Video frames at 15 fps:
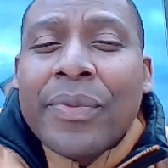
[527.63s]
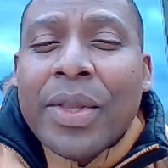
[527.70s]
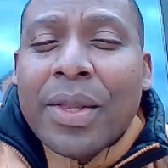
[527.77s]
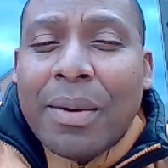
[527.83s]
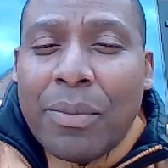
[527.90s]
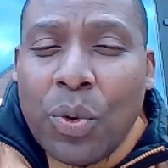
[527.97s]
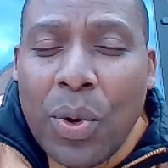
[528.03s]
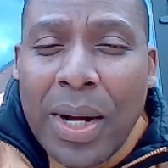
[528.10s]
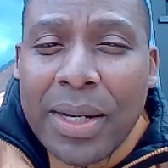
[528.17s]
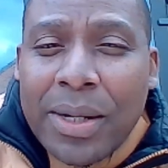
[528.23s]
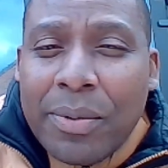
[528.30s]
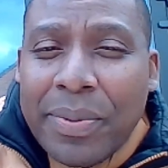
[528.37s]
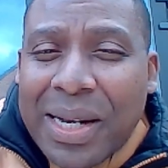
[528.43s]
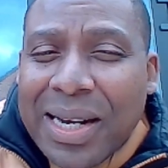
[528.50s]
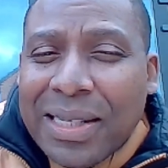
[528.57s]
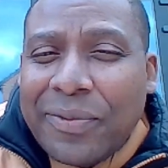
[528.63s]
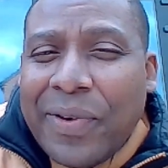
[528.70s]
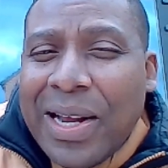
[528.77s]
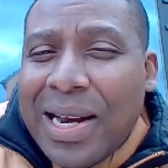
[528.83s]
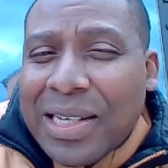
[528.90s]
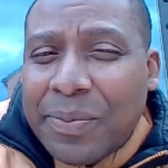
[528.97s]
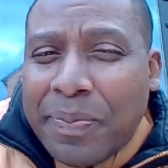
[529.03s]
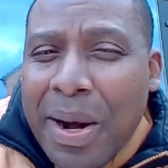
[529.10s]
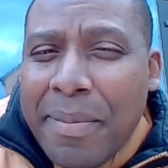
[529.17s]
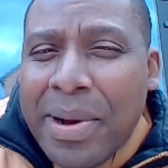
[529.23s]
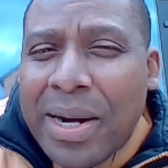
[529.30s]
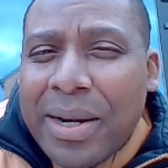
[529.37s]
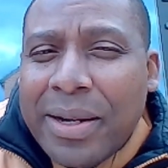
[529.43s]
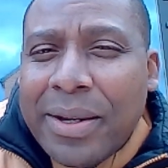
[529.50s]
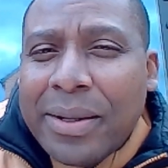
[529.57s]
Number 1 could be classified as
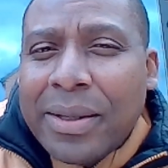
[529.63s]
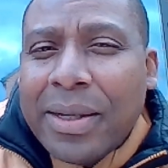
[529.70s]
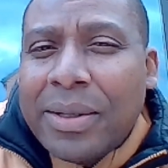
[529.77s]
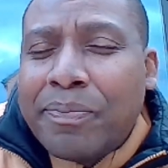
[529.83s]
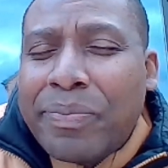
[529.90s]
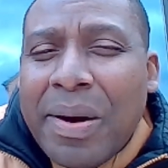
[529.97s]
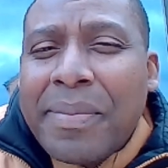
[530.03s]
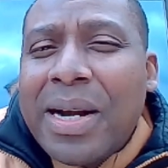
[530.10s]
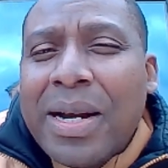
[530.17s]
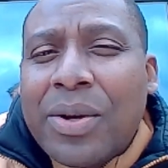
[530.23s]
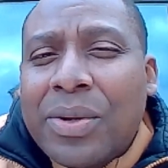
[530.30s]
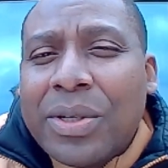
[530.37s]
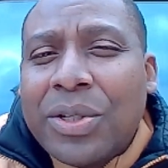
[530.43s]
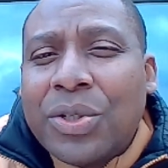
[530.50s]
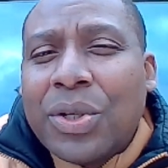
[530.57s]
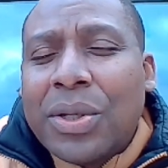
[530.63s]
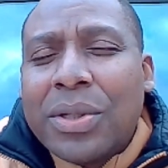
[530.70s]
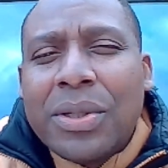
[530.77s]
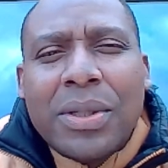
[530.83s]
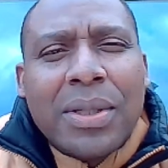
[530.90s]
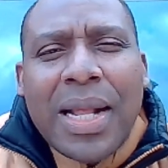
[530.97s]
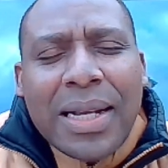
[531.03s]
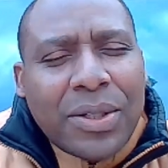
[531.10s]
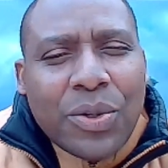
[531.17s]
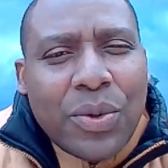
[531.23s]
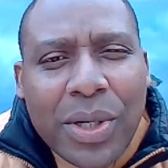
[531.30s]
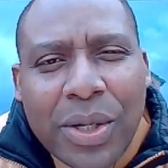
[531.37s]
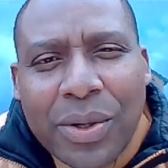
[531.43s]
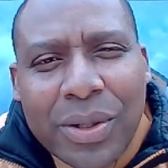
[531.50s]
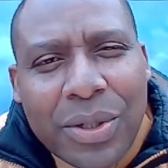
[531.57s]
primary. In primary conditions, that's the
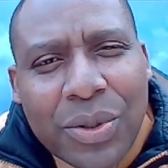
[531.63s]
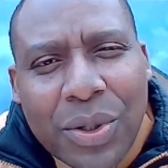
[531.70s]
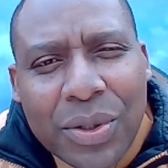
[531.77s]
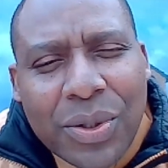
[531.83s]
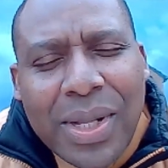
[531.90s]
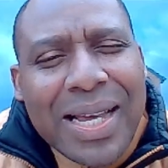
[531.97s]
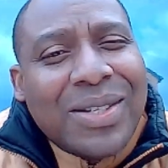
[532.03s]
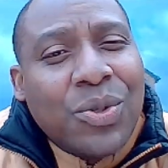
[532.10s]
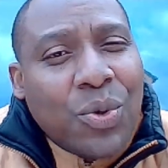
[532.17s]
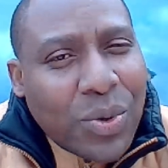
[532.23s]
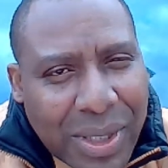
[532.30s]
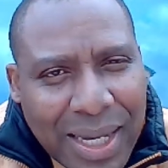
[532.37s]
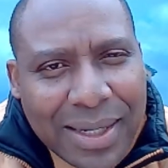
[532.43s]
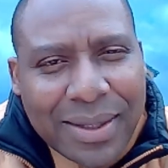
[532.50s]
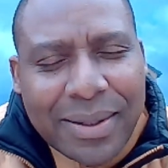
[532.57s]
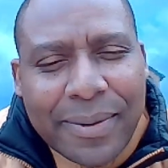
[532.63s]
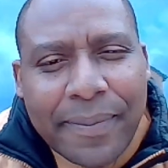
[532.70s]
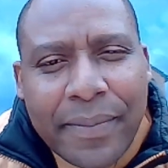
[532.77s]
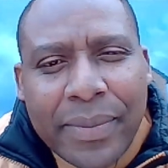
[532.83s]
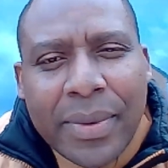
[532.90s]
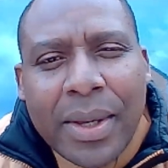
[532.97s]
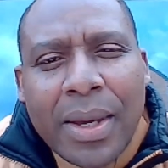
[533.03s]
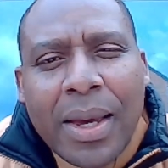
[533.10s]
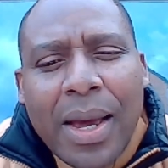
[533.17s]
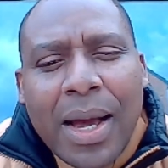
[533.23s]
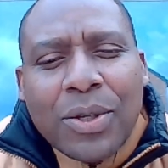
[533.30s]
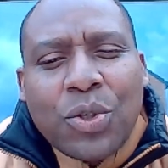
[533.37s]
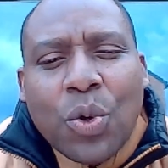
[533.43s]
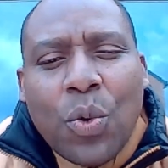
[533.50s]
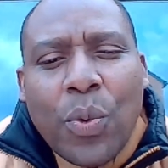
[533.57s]
only condition, so there's no test.
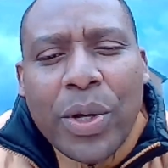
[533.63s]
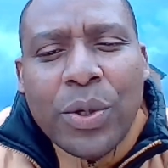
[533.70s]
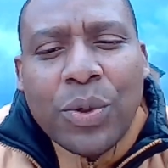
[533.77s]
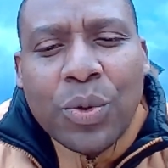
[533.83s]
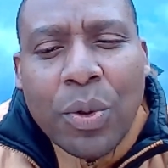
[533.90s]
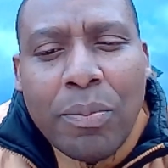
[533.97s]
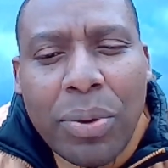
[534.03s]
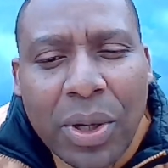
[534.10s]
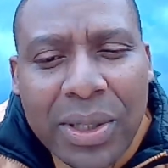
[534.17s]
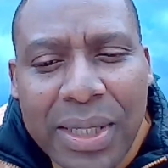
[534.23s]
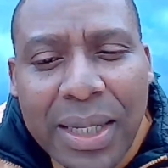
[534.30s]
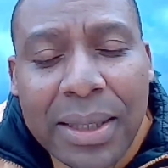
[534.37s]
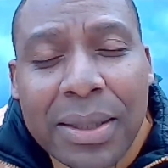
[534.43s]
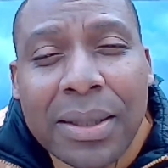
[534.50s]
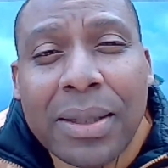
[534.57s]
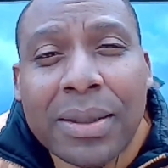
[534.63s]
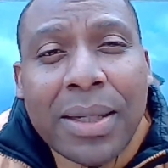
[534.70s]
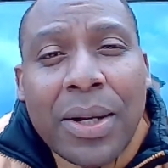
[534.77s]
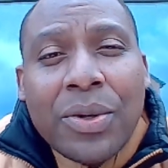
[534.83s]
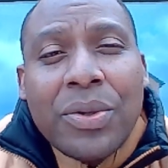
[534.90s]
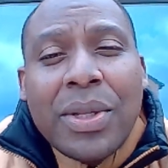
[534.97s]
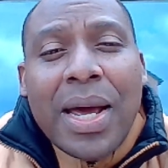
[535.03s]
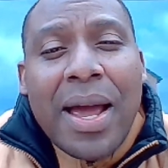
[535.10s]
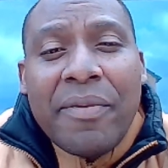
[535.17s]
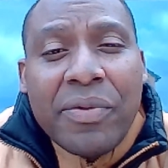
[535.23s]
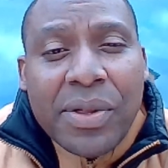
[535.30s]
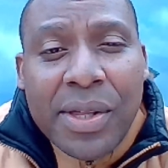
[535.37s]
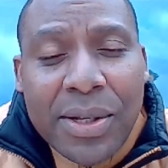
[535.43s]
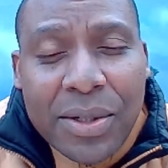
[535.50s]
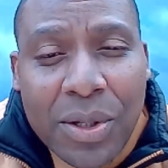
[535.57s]
And so when you do blood tests, they tell you that
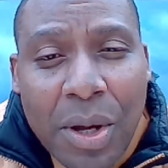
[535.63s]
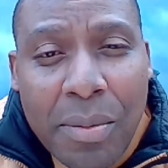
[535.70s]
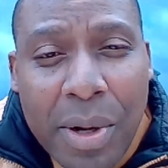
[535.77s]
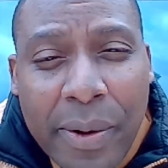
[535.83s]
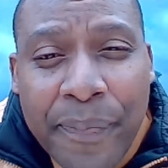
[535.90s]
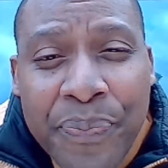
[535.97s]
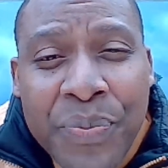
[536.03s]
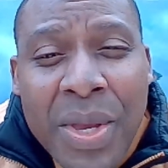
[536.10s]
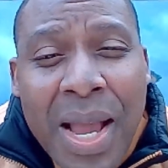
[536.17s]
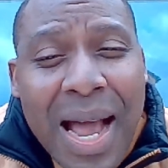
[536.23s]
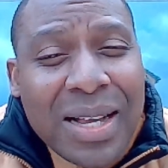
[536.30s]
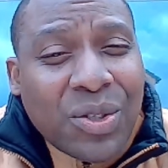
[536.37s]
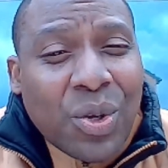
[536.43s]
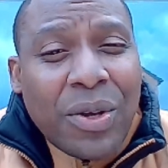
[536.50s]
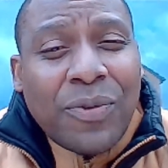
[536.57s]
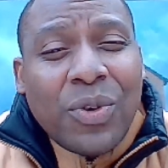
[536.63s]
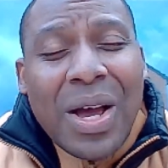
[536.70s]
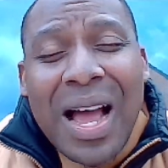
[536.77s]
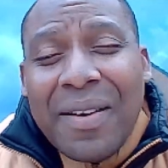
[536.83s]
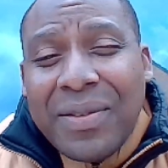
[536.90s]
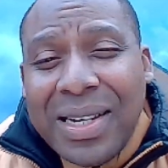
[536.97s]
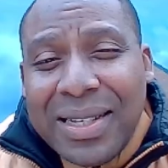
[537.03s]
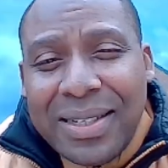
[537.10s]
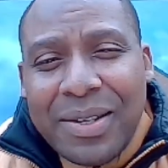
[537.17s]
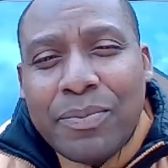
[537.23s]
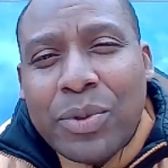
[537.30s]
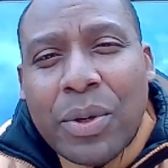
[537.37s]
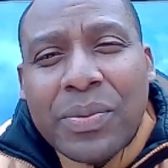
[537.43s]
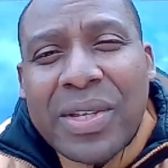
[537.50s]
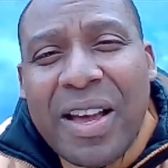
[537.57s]
everything is normal. And so if you have these
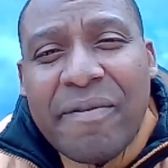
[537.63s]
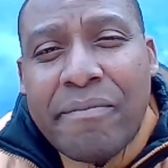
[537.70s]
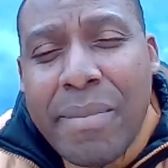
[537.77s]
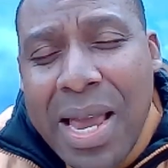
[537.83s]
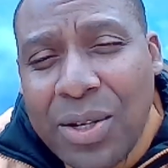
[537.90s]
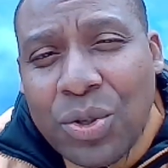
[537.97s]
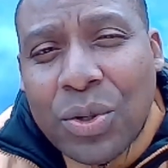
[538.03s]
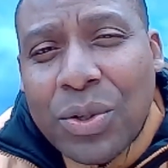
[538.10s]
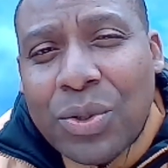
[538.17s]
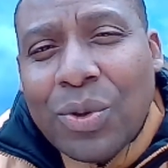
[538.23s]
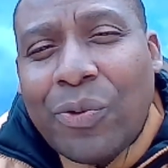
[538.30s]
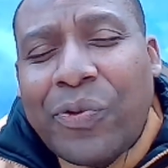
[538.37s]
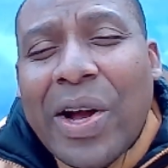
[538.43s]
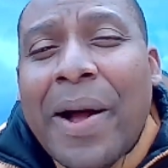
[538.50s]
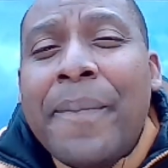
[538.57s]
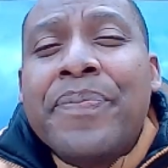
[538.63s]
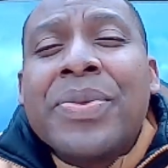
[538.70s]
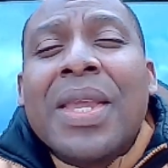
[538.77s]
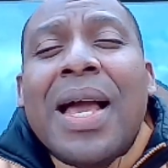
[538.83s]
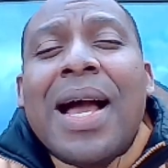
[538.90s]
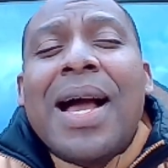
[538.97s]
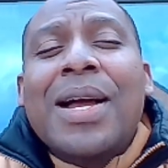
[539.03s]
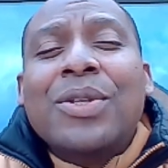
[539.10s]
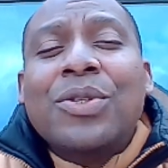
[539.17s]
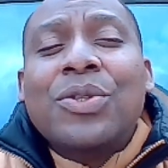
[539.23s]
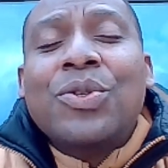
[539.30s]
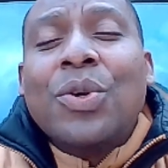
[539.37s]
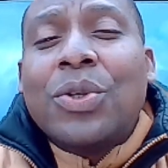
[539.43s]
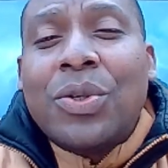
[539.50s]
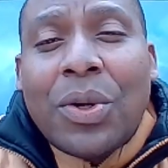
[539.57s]
symptoms that I've mentioned so far, and
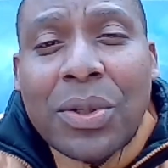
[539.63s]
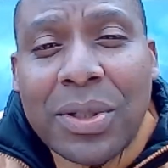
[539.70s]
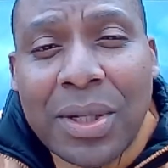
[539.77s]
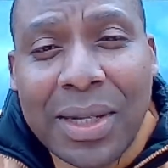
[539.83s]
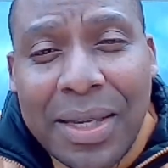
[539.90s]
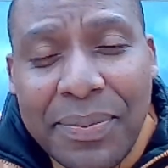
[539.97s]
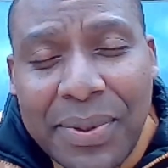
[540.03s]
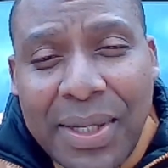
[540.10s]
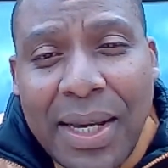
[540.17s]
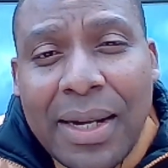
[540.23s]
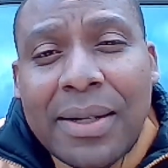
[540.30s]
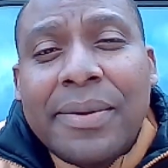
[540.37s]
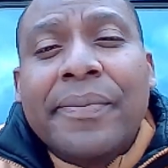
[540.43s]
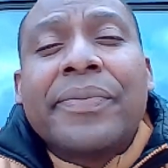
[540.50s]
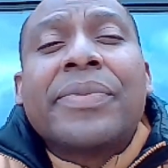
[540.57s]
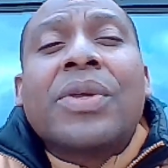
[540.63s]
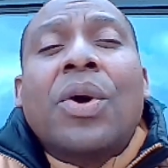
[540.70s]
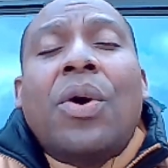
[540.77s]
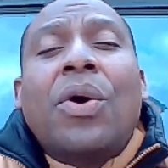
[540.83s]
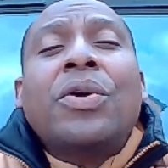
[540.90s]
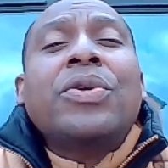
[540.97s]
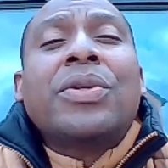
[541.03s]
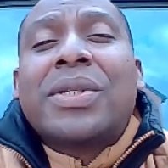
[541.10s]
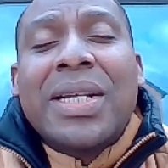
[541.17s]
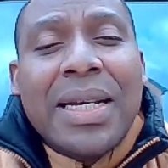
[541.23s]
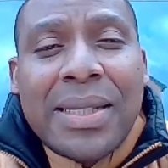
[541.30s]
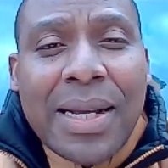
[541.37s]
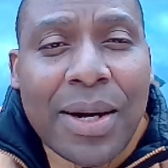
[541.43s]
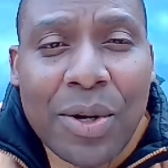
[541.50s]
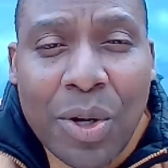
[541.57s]
your doctor keeps saying all your
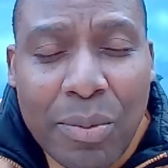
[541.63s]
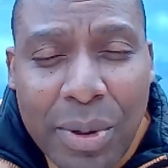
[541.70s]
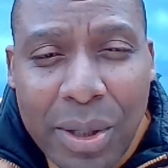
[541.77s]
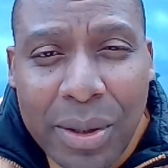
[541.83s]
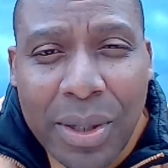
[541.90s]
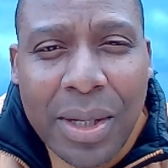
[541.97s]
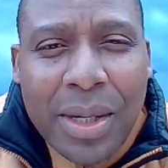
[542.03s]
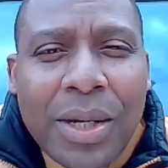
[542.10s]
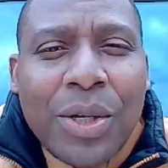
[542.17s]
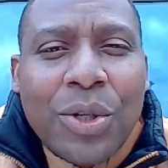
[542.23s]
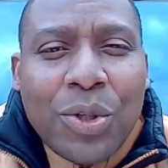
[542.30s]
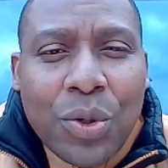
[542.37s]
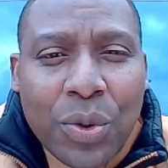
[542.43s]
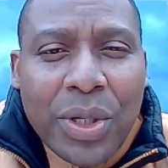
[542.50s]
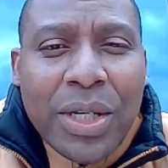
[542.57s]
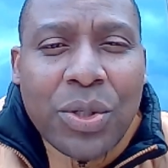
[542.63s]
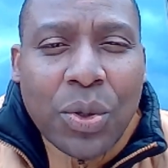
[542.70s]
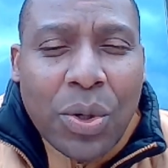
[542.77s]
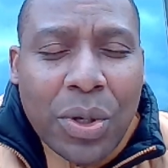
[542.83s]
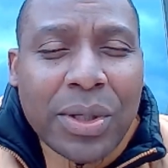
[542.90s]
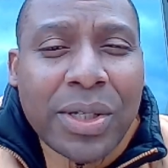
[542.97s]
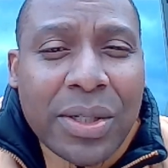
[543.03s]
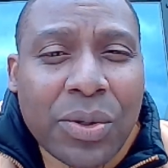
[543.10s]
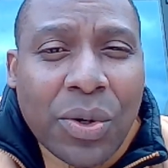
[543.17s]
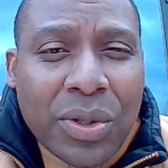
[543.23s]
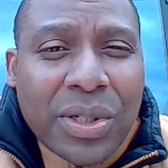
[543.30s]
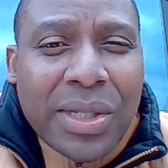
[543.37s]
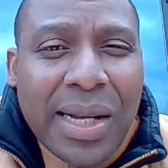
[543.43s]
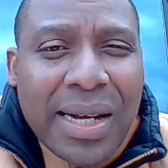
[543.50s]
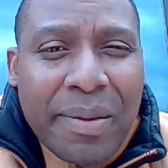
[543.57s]
tests are normal, you need to
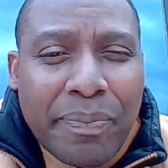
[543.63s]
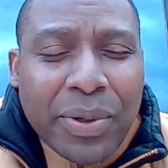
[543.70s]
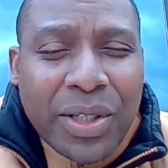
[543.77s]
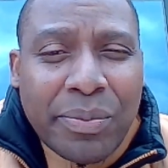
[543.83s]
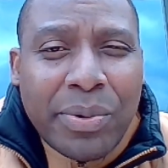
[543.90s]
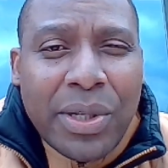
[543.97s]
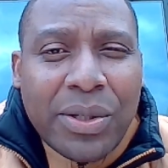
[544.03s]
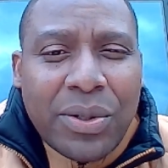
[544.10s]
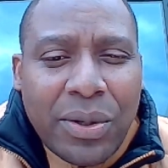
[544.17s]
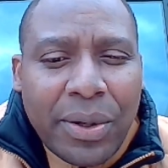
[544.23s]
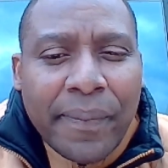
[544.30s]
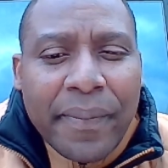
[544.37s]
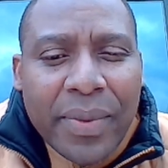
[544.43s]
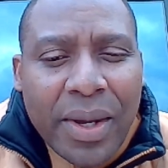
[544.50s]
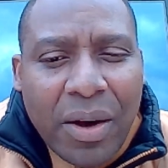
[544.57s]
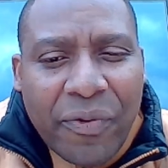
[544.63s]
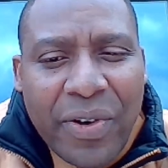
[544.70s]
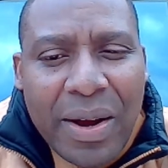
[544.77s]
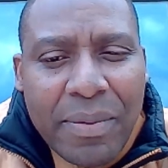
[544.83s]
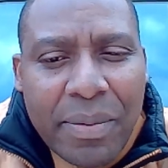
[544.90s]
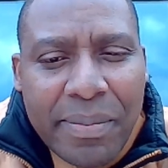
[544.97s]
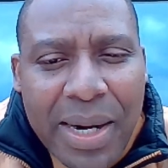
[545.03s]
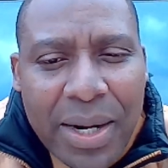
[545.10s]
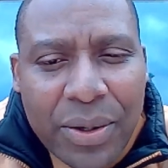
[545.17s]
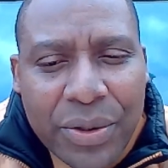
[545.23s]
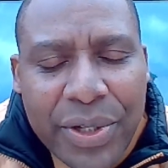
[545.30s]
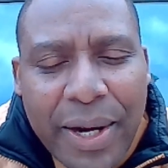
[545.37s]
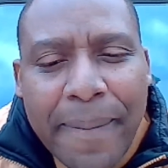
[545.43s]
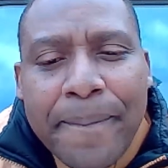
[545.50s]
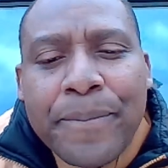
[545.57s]
consider the possibility of
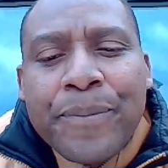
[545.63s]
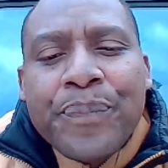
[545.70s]
fibromyalgia.